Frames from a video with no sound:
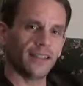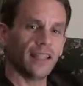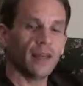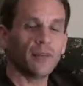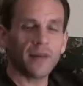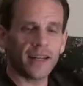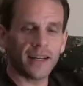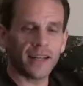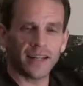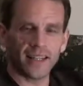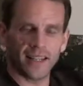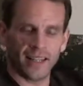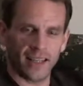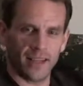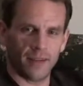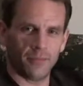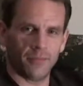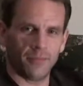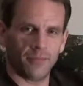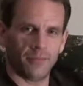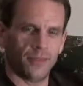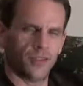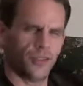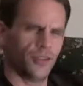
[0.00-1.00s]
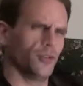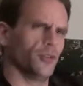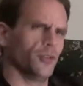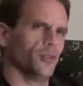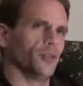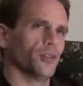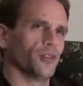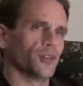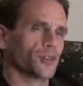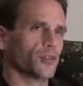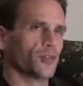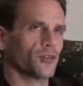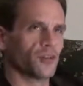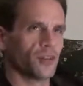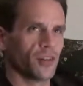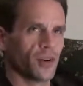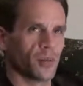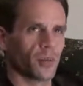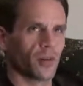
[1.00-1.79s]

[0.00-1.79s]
limited him to a certain